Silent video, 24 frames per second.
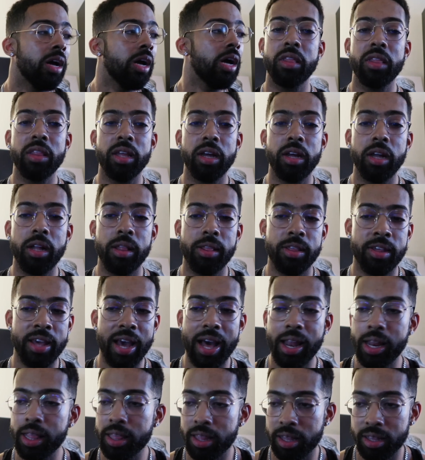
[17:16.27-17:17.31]
The
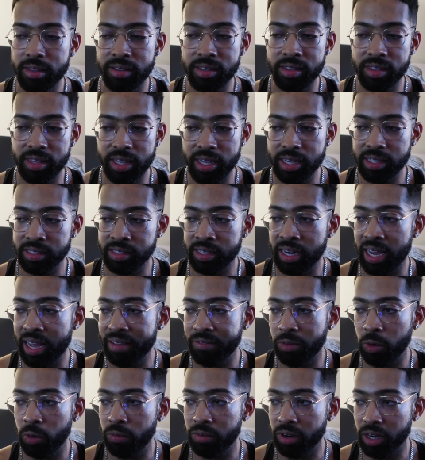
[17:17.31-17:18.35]
challenges and things that
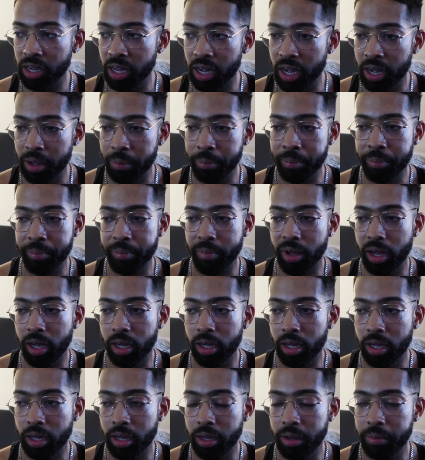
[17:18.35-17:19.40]
I've overcome,
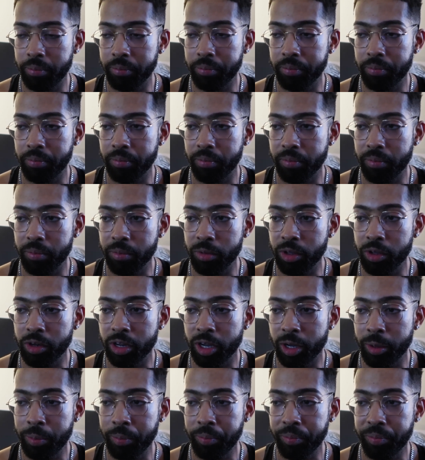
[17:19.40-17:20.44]
you
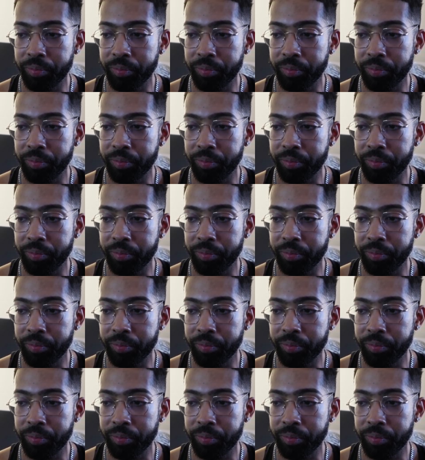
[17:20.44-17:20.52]
know,